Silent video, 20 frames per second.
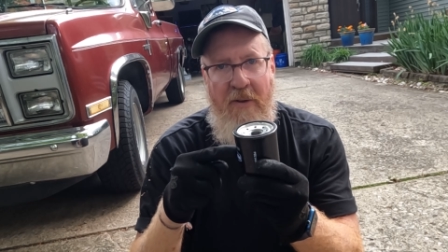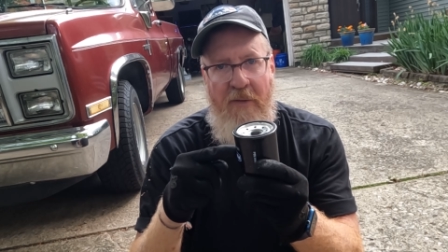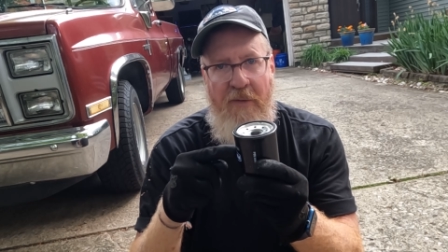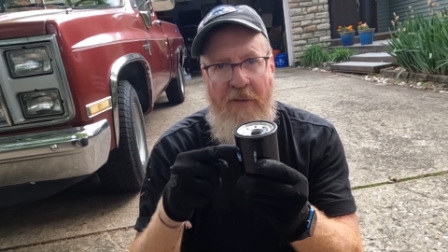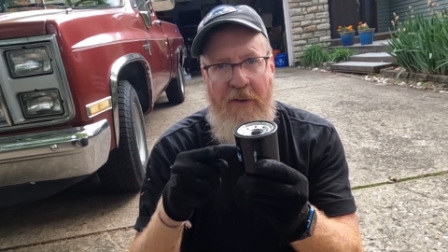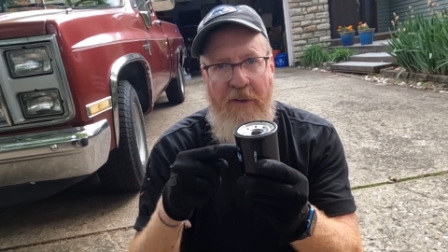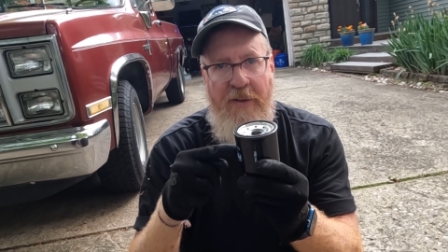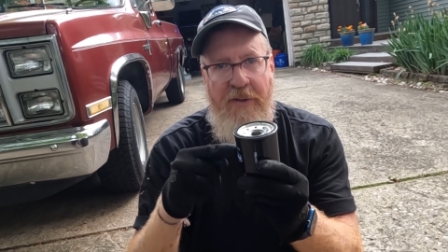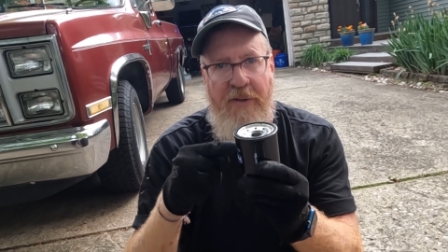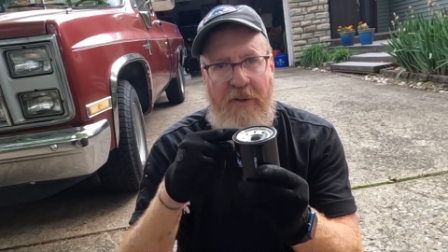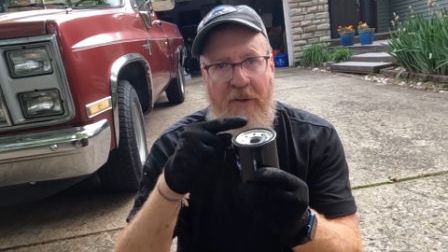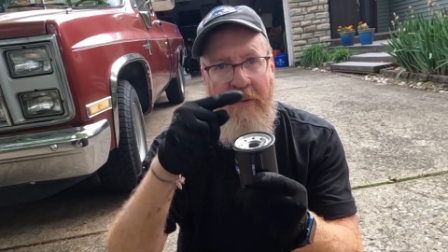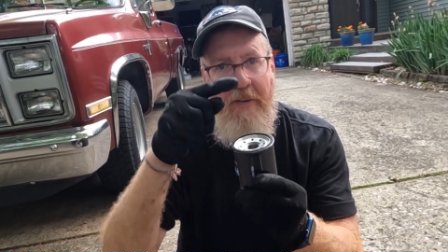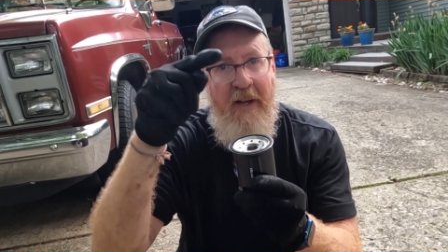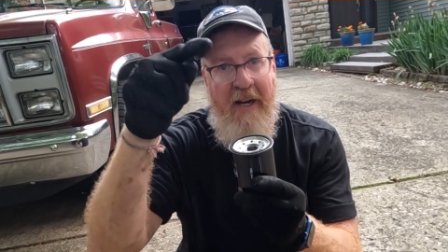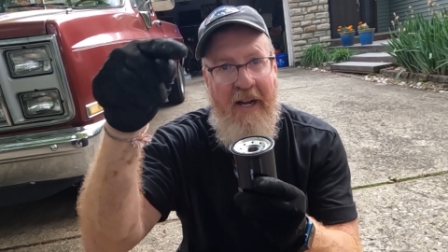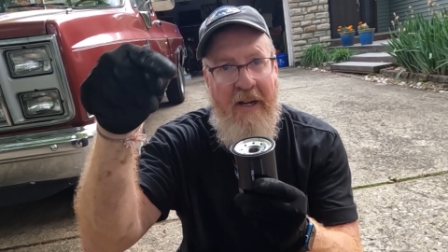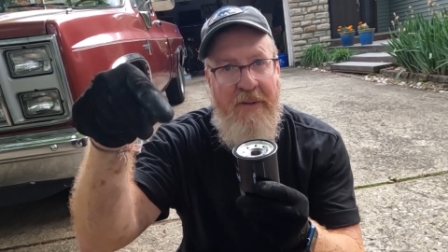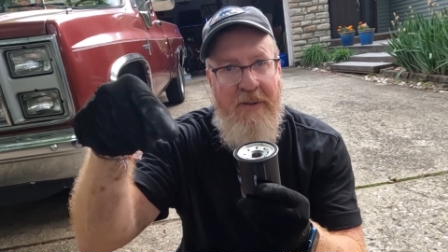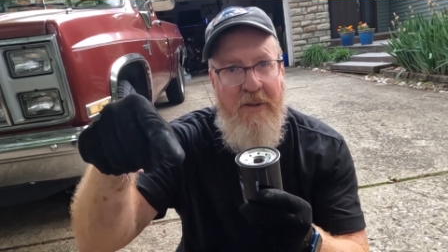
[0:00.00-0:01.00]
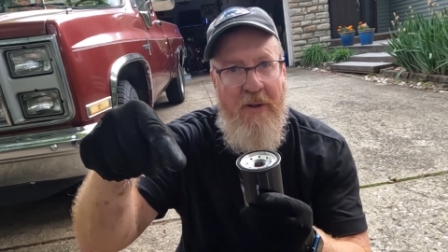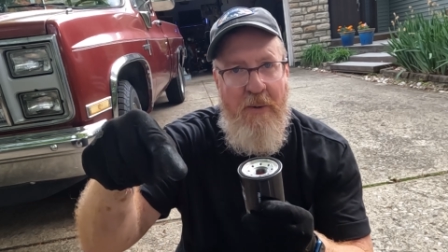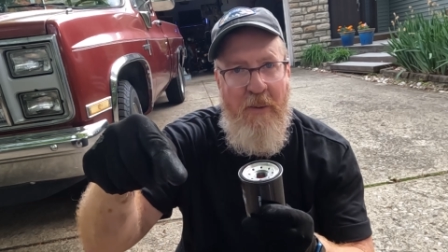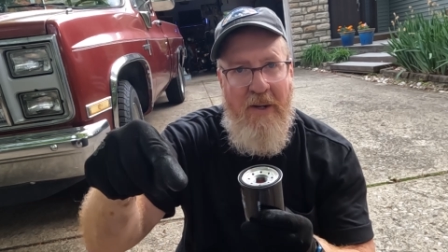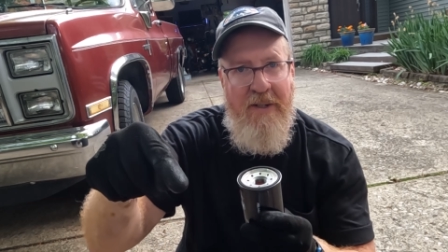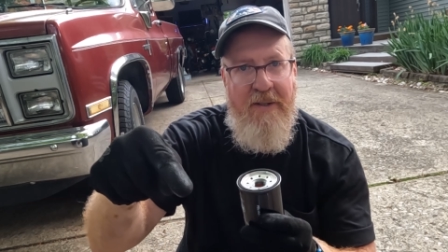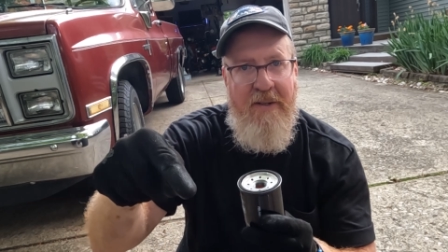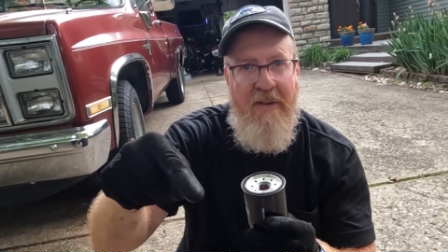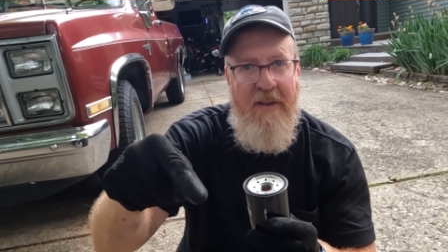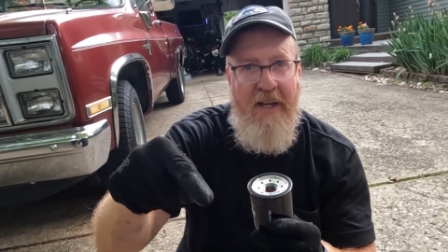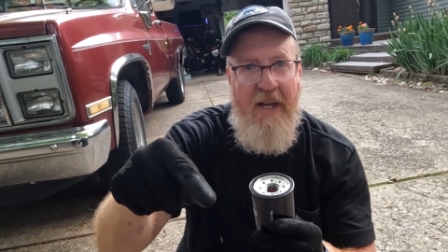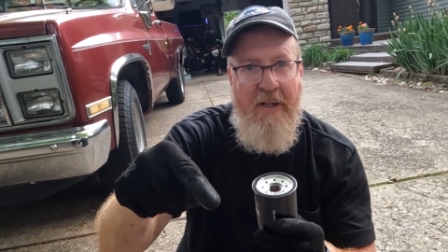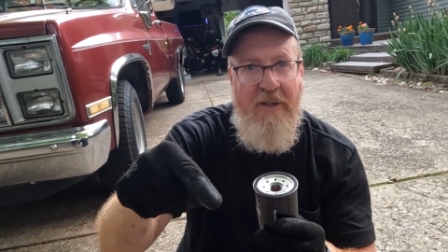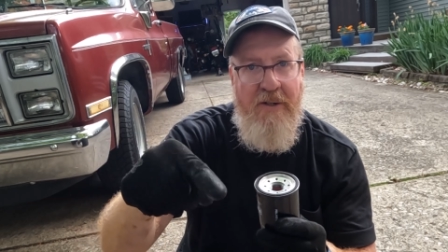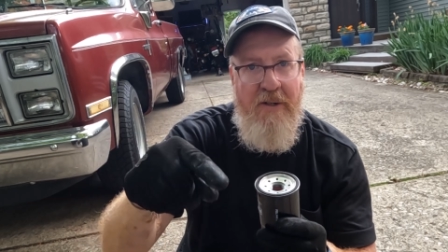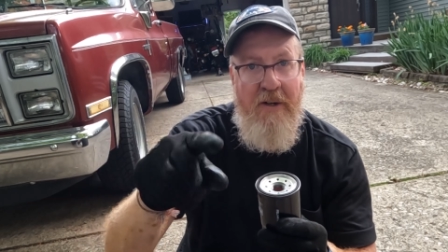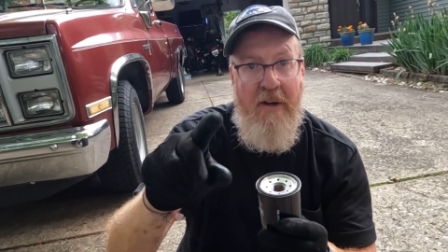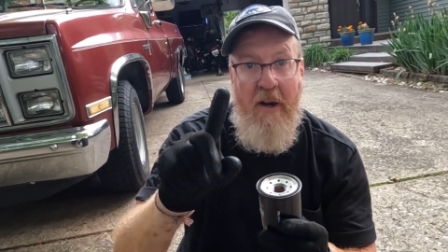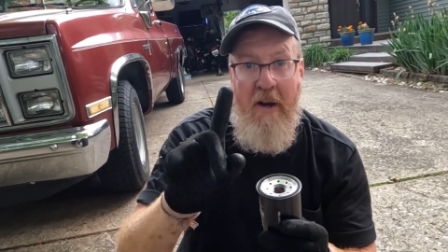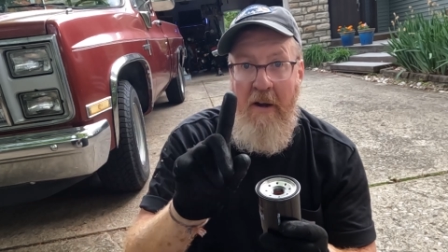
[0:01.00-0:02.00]
the filter and then out to the rest of the
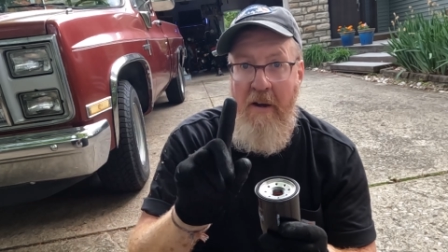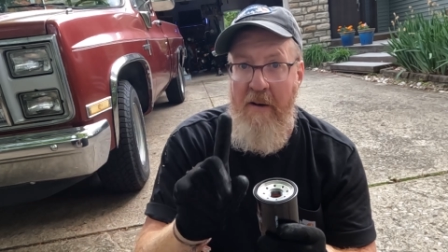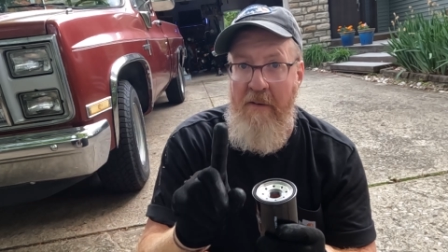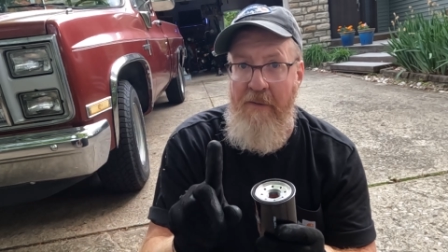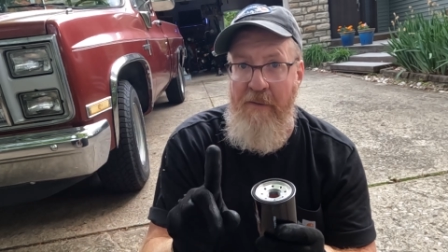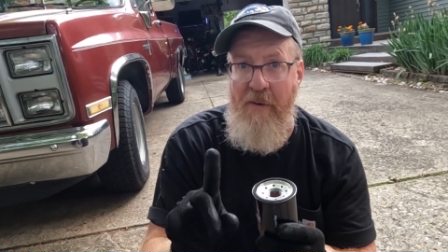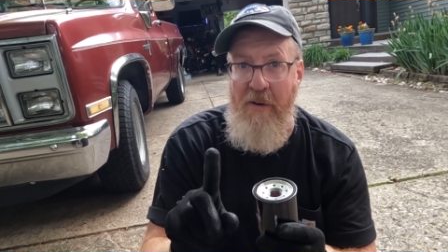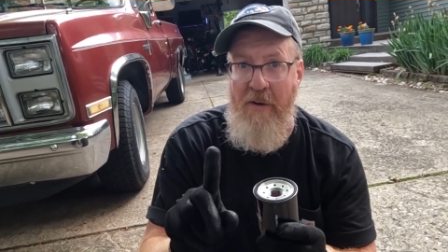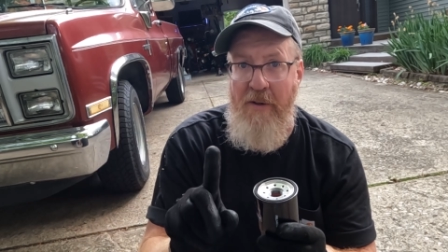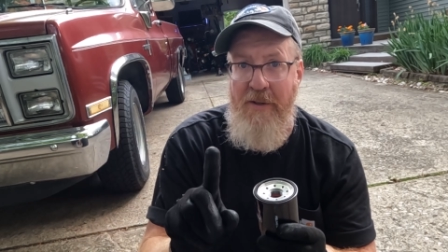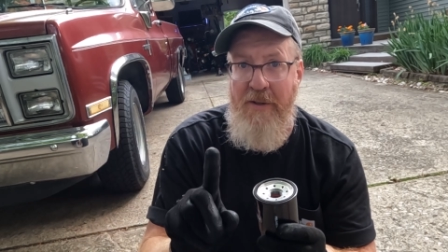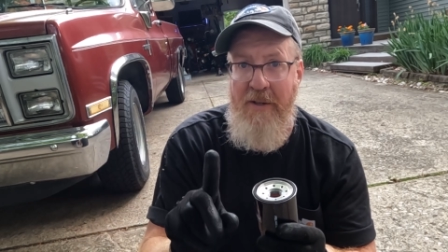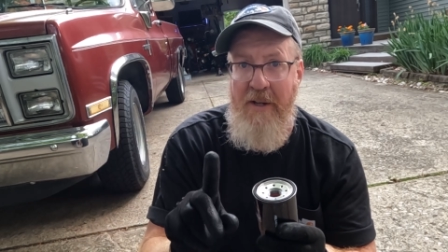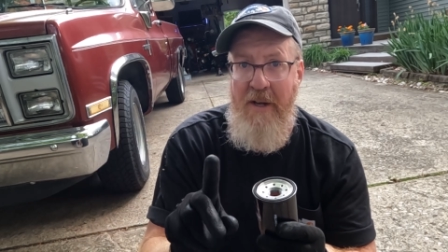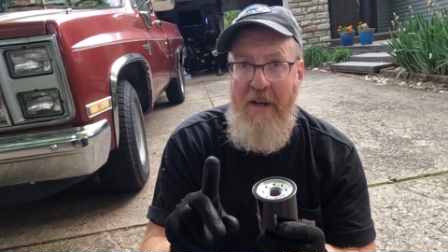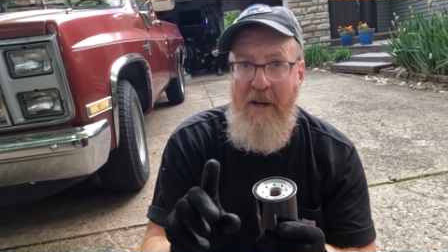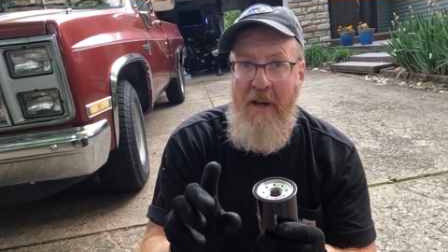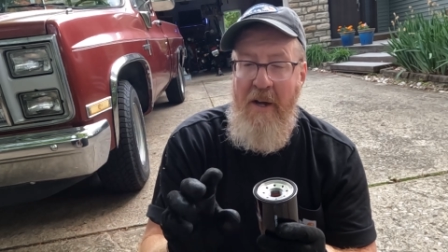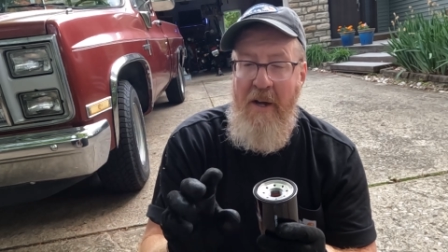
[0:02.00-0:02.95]
engine first,